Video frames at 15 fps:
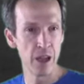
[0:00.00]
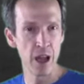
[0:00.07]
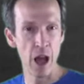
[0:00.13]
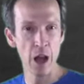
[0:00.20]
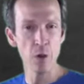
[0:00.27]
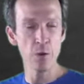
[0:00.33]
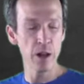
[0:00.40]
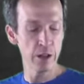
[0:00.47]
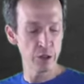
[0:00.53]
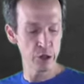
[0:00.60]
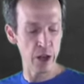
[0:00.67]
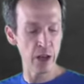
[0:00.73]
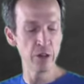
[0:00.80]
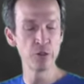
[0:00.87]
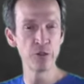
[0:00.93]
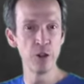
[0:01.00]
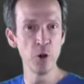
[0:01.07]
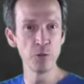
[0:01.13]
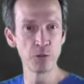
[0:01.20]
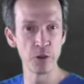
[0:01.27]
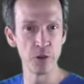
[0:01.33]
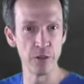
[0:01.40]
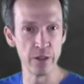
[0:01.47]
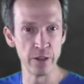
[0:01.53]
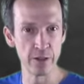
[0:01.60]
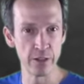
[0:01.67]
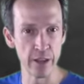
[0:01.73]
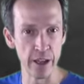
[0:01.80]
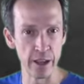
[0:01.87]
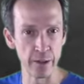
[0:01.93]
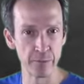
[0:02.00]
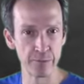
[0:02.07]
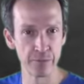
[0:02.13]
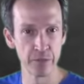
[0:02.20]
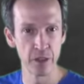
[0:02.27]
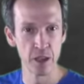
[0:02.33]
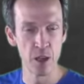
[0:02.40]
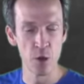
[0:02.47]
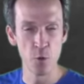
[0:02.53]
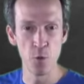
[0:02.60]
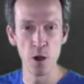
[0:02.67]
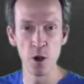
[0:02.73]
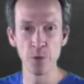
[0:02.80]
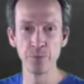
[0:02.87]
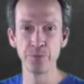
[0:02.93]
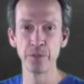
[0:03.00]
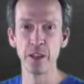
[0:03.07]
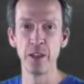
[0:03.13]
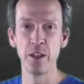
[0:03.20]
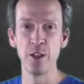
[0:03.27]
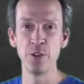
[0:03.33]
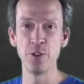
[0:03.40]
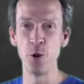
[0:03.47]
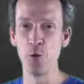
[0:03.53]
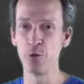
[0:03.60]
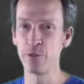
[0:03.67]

how do I change notes on this thing? Well, don't